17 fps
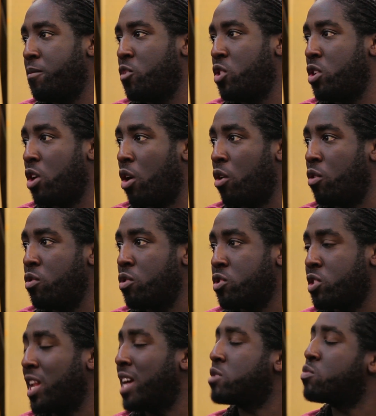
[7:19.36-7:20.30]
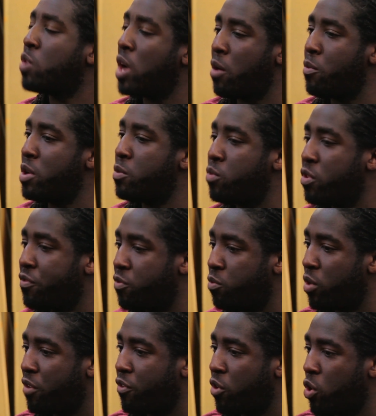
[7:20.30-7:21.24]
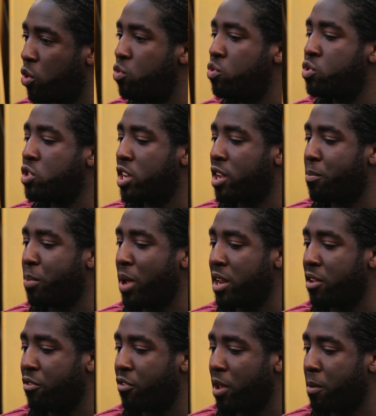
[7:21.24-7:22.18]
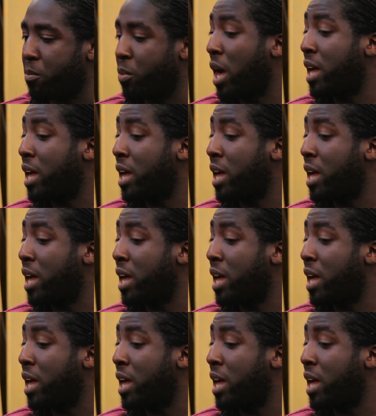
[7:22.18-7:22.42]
You know, so that's where I went with, with who's going to benefit.